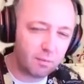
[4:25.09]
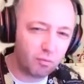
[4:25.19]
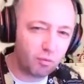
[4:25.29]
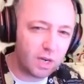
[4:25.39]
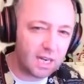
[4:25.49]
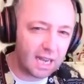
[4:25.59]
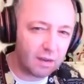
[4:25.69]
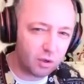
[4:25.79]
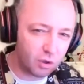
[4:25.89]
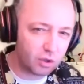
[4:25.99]
Read
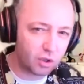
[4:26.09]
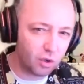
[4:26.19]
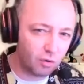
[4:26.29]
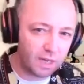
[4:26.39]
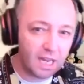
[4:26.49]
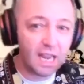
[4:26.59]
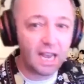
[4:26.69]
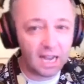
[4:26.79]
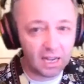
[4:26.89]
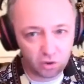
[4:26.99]
out your story
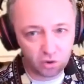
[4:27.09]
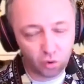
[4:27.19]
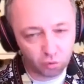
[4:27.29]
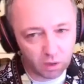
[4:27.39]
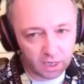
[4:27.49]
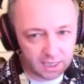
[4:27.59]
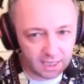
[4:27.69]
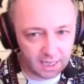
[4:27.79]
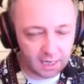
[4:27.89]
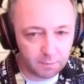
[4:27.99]
as you're
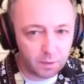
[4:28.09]
writing it.